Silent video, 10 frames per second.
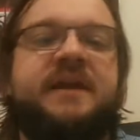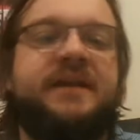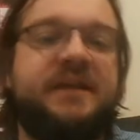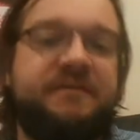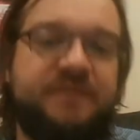
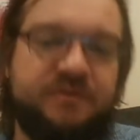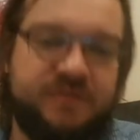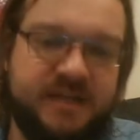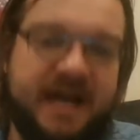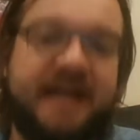give those
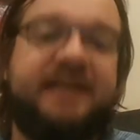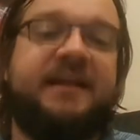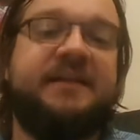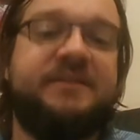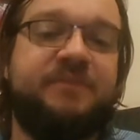
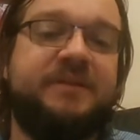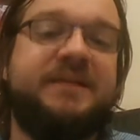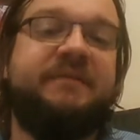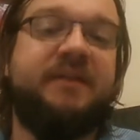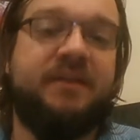guidelines as well as
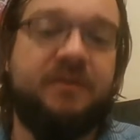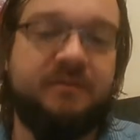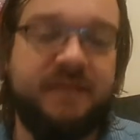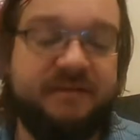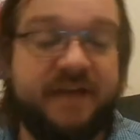giving a little
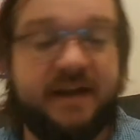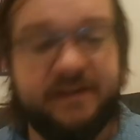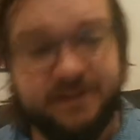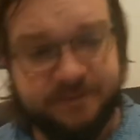advantage.